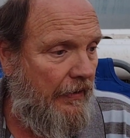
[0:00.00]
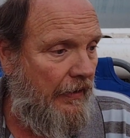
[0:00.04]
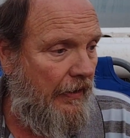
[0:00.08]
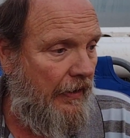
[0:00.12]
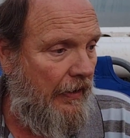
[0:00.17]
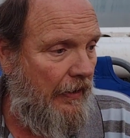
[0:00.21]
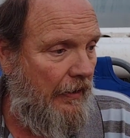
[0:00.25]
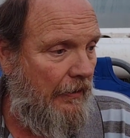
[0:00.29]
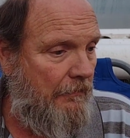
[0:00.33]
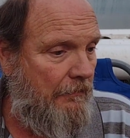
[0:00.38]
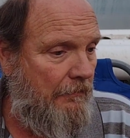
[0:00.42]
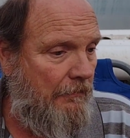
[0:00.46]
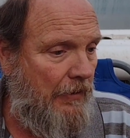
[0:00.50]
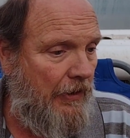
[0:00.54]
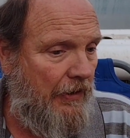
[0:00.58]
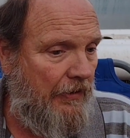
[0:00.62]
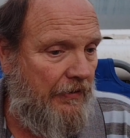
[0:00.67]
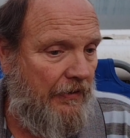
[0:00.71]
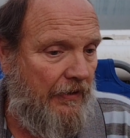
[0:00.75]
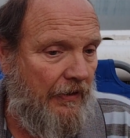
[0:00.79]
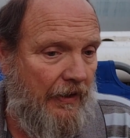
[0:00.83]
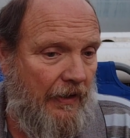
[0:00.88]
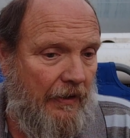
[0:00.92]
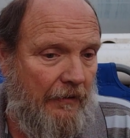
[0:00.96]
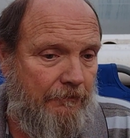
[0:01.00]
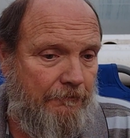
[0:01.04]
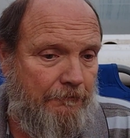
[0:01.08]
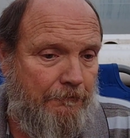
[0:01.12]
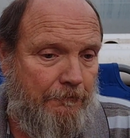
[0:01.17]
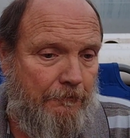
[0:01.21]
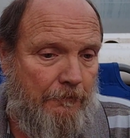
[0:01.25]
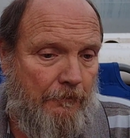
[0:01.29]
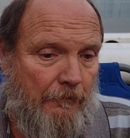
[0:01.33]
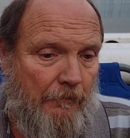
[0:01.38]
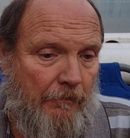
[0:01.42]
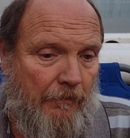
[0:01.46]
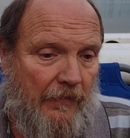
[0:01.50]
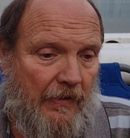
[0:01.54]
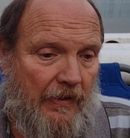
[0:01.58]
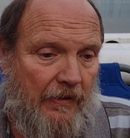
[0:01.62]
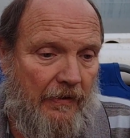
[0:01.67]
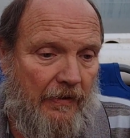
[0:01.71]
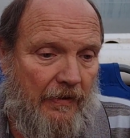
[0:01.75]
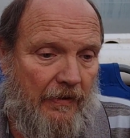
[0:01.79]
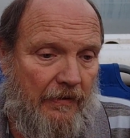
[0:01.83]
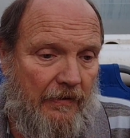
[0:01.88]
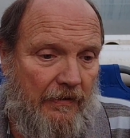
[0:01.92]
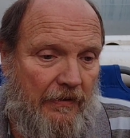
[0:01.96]
Uh, but uh,
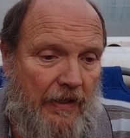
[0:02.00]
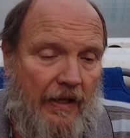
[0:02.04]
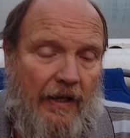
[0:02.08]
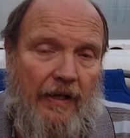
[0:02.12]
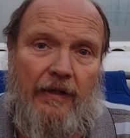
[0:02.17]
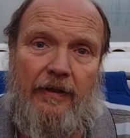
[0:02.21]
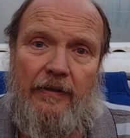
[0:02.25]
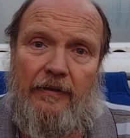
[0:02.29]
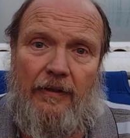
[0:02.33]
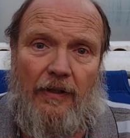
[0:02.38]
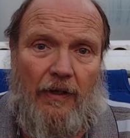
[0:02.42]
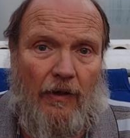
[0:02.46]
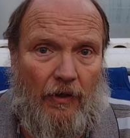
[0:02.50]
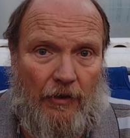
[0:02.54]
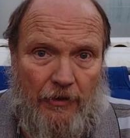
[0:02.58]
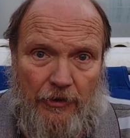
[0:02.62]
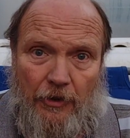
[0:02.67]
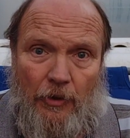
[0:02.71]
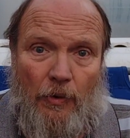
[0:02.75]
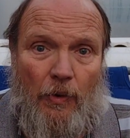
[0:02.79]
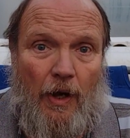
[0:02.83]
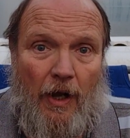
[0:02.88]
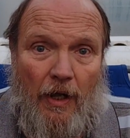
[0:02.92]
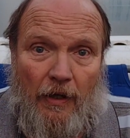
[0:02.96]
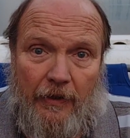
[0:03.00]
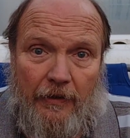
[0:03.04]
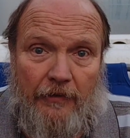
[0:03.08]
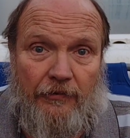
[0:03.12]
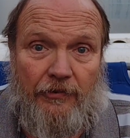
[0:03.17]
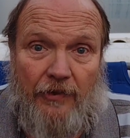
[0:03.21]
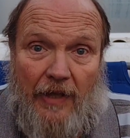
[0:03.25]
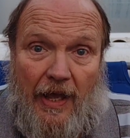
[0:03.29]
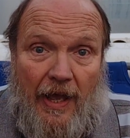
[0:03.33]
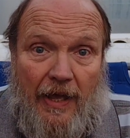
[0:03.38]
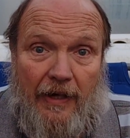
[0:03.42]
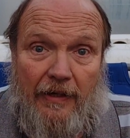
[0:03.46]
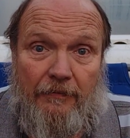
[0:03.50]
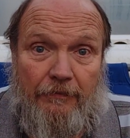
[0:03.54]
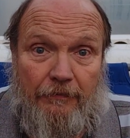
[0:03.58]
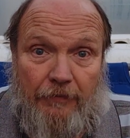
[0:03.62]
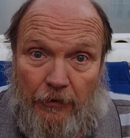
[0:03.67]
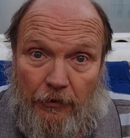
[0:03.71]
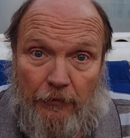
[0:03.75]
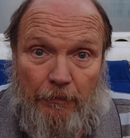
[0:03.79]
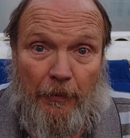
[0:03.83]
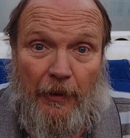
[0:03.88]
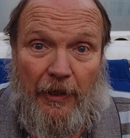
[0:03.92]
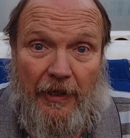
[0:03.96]
yeah, are you all excited
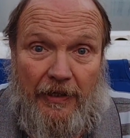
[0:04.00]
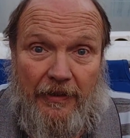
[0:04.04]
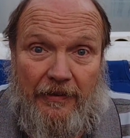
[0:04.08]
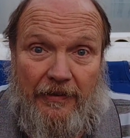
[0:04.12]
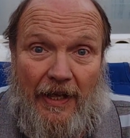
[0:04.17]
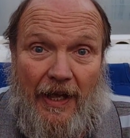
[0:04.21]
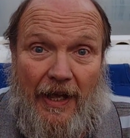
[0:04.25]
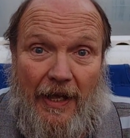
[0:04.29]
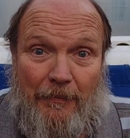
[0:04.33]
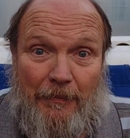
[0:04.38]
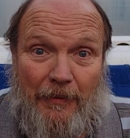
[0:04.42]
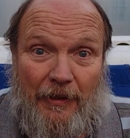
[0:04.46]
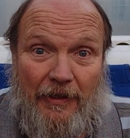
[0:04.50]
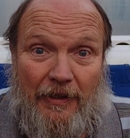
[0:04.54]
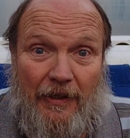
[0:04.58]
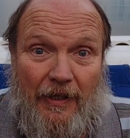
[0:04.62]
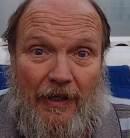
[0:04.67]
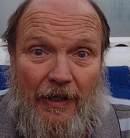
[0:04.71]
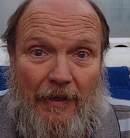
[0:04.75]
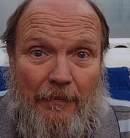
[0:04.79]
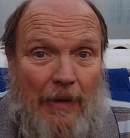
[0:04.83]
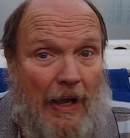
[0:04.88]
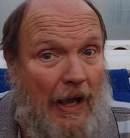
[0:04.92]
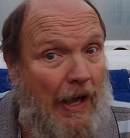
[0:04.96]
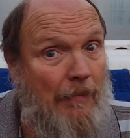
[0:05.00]
for springtime to come?